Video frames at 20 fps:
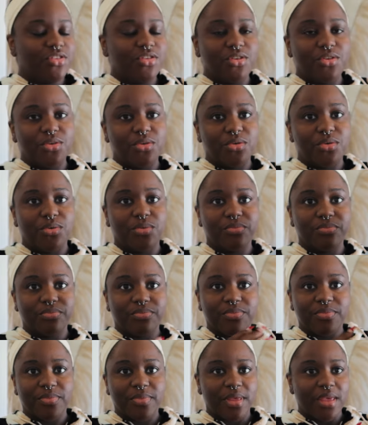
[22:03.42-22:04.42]
to
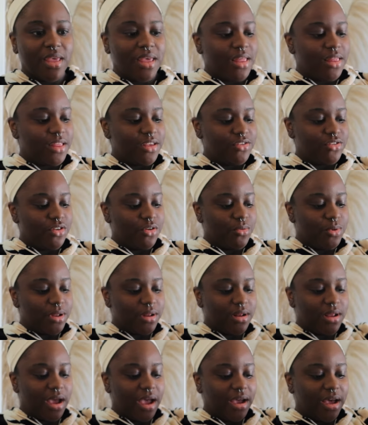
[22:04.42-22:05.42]
this new
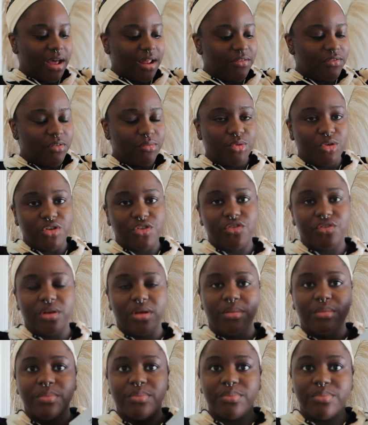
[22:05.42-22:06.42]
one. I got it from
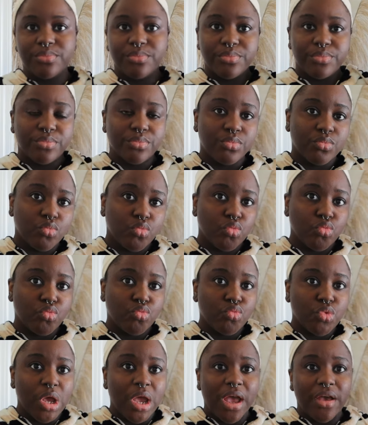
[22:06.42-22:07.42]
Nordstrom.
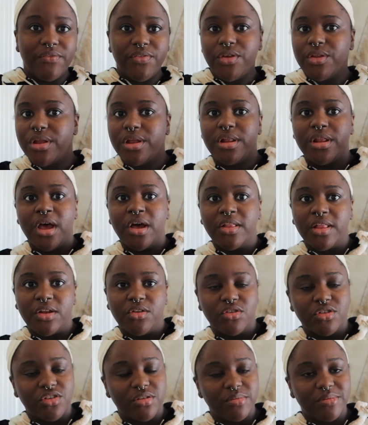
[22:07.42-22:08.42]
If you didn't know that
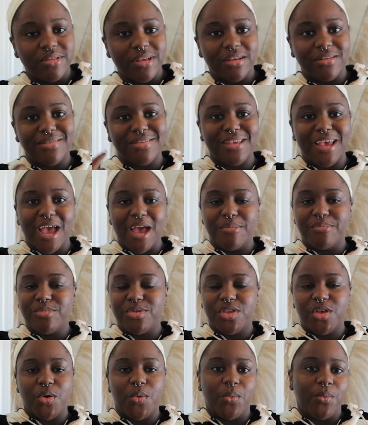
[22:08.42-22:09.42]
Nordstrom sells
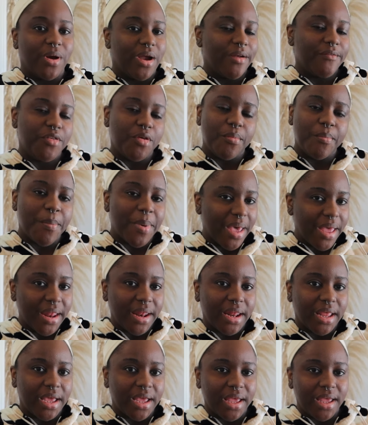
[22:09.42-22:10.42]
Skims, where have you
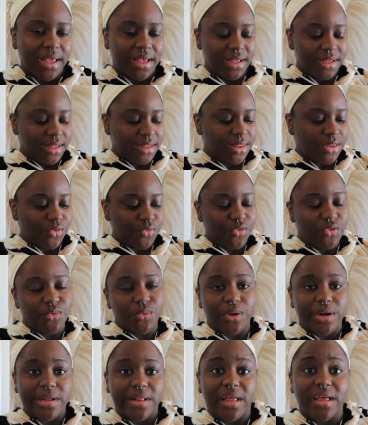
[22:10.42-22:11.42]
been? So if you
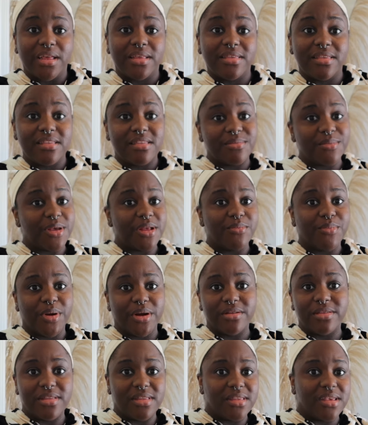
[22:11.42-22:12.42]
wanna like see some
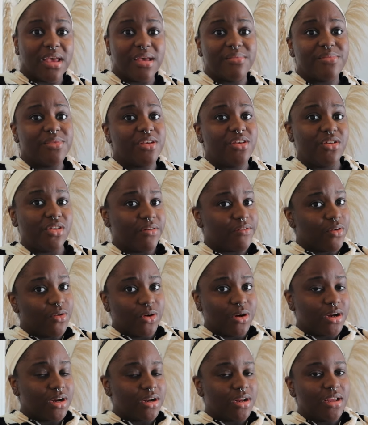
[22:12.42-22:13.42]
in-person Skims that you never
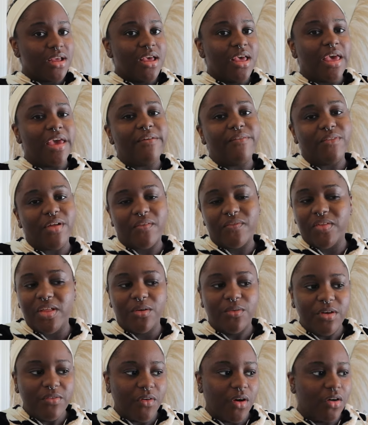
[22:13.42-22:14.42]
ordered, even I feel
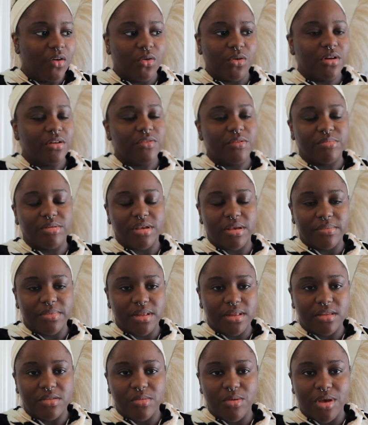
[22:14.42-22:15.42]
like we've all ordered from Skims
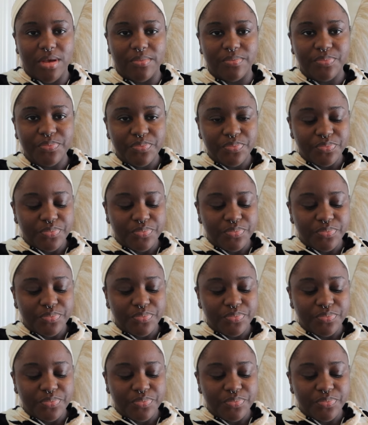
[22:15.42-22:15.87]
at this point,